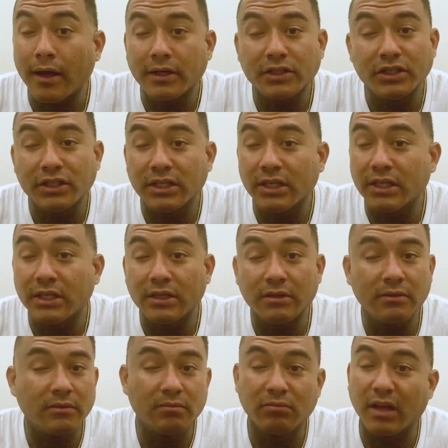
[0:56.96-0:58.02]
of shit,
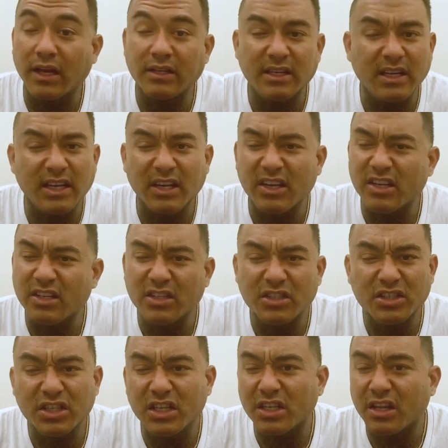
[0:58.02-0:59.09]
like to get into
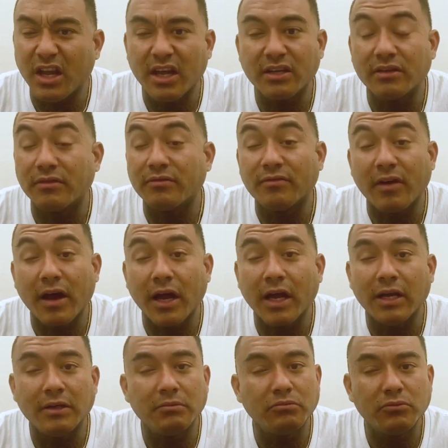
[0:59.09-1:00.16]
shit, like to
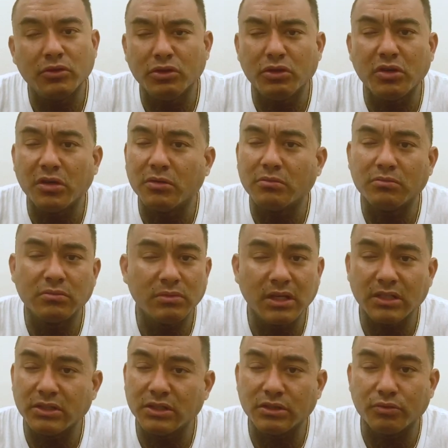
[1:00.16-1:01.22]
fight. You know,
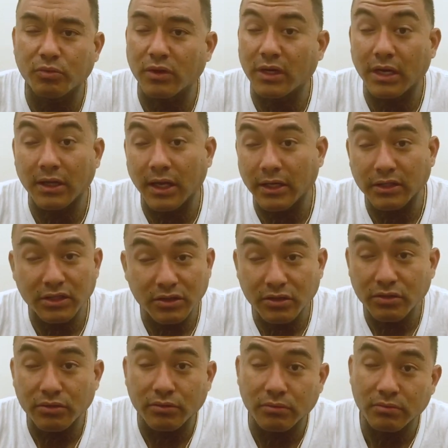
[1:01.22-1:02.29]
that's just what I like to
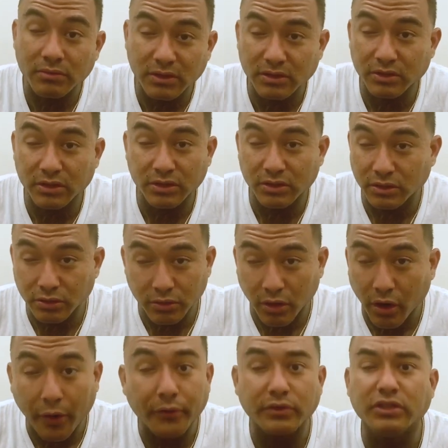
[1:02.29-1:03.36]
do. It's just, you know,
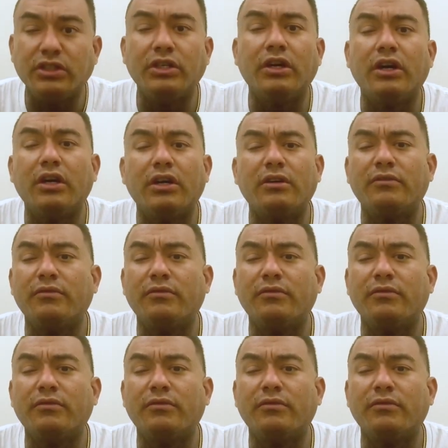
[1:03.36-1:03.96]
I was young,